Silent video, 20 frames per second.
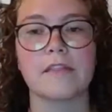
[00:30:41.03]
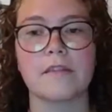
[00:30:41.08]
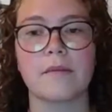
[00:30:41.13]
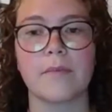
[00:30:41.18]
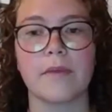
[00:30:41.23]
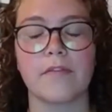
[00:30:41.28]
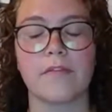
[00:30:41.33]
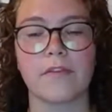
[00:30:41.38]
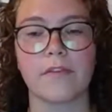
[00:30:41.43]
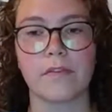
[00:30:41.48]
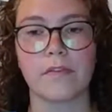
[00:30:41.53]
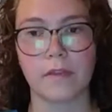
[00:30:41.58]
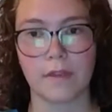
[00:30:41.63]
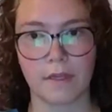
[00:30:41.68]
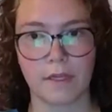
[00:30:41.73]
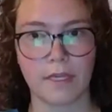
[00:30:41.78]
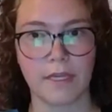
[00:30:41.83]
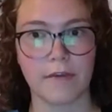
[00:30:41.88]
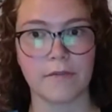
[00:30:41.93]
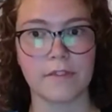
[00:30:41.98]
some of
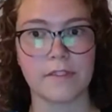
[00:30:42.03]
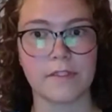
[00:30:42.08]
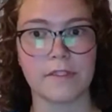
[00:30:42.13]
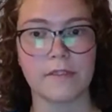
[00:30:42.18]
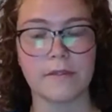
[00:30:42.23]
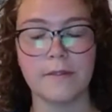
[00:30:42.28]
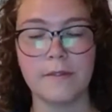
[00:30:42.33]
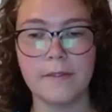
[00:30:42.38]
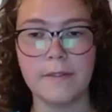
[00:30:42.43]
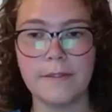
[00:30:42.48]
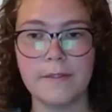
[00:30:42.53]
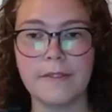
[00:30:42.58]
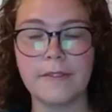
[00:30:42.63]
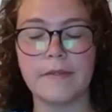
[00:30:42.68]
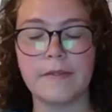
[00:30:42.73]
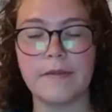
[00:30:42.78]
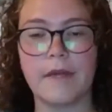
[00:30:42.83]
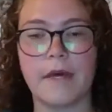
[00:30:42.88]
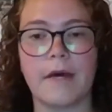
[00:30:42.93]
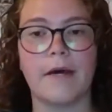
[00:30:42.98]
the gifts
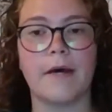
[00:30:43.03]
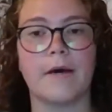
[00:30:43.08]
that